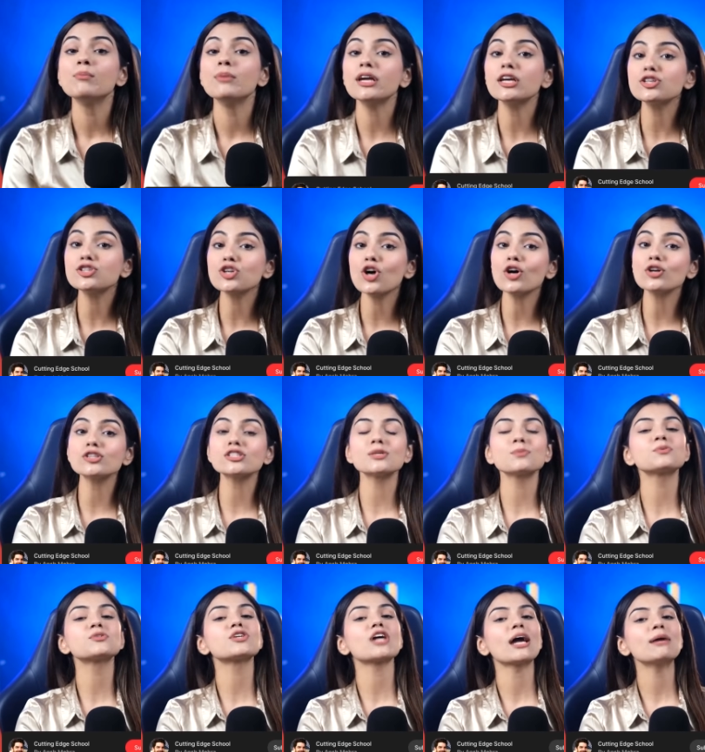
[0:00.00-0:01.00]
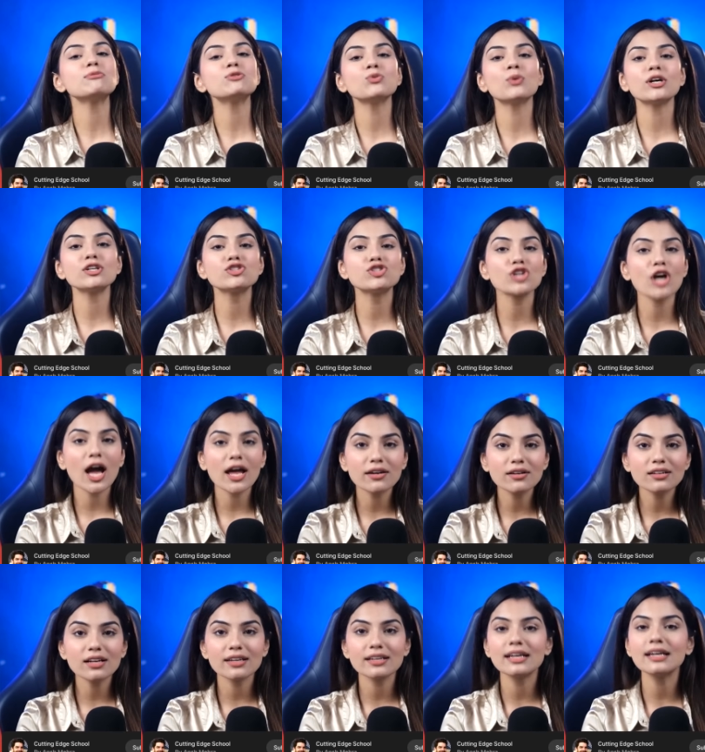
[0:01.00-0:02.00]
Make sure to subscribe to our
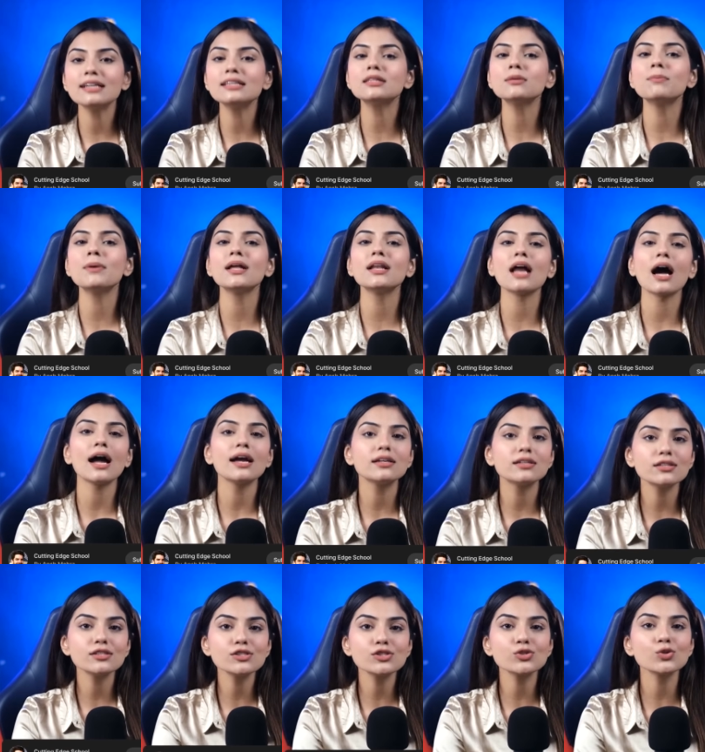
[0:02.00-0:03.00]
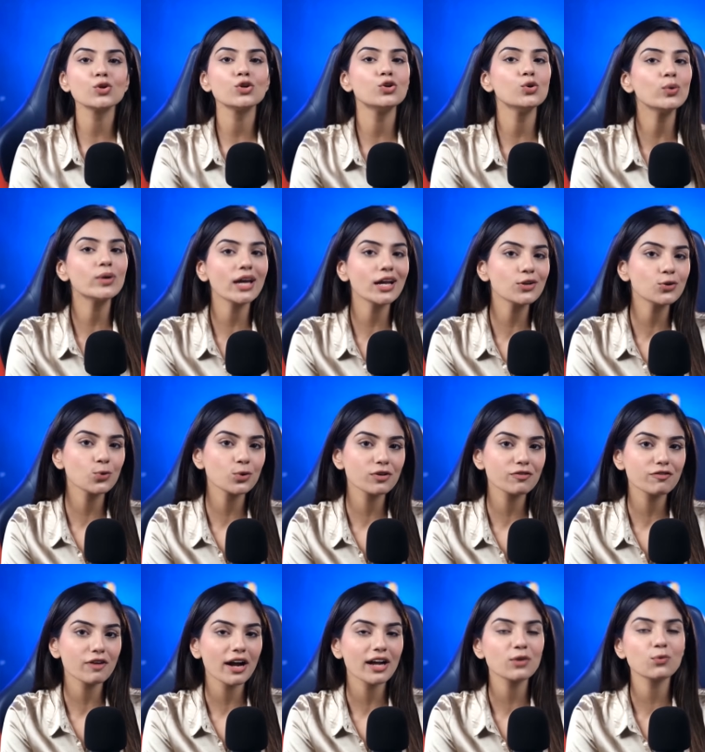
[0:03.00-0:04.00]
channel and hit the bell icon so you get
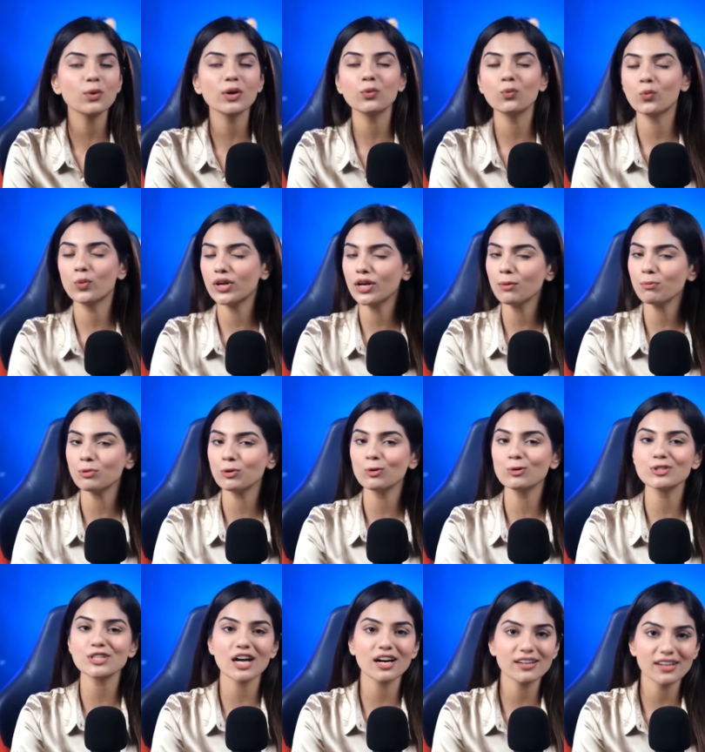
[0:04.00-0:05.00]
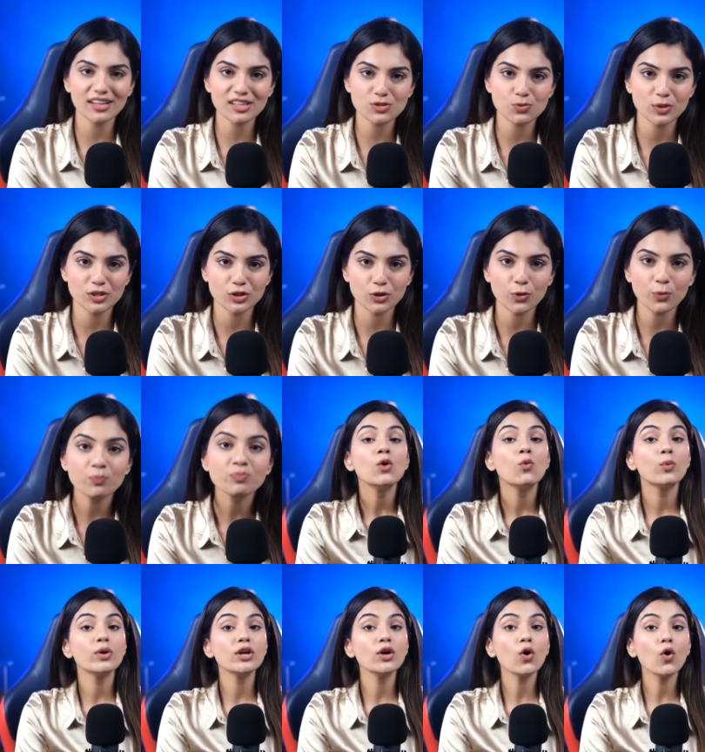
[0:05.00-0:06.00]
notified when we upload our next video.
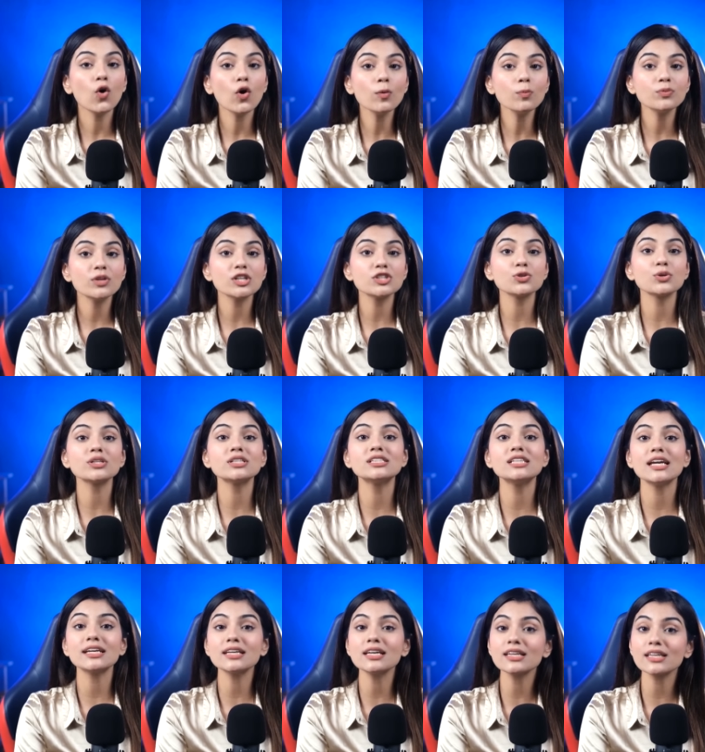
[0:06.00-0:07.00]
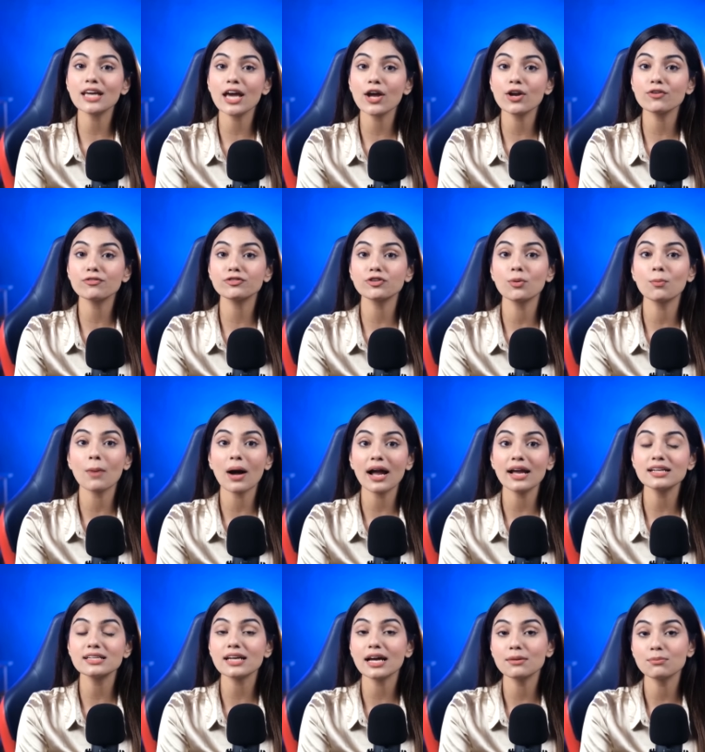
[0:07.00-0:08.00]
We hope that you are taking care of your
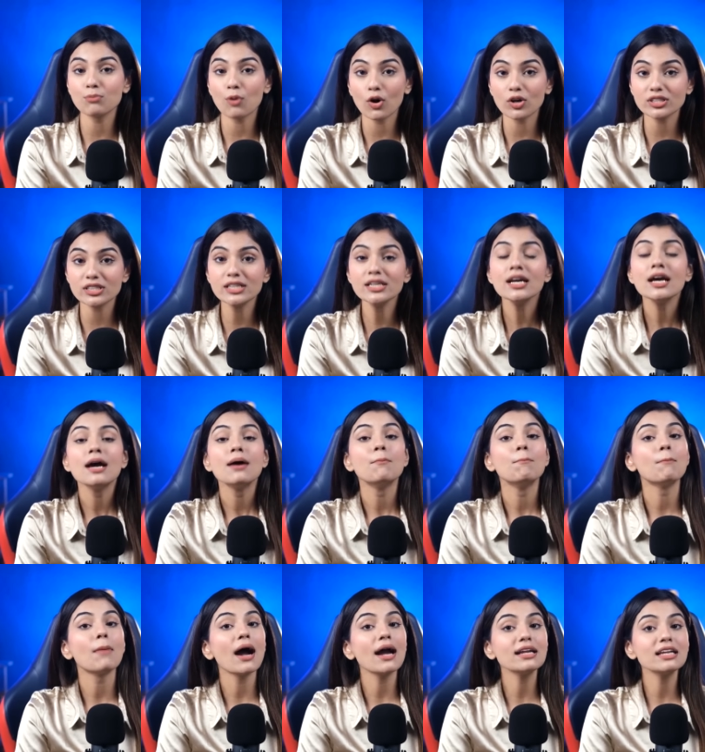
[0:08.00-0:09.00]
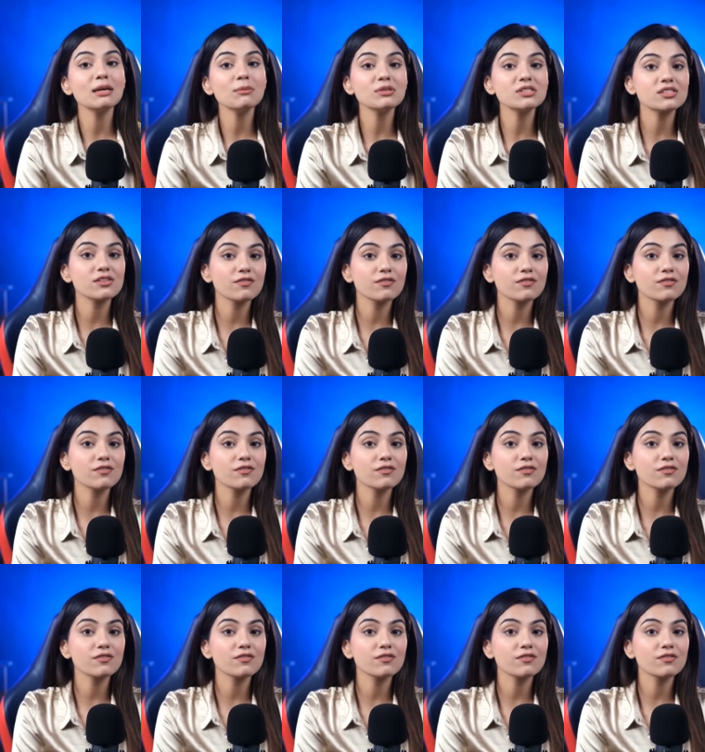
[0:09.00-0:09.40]
mind and body. My name is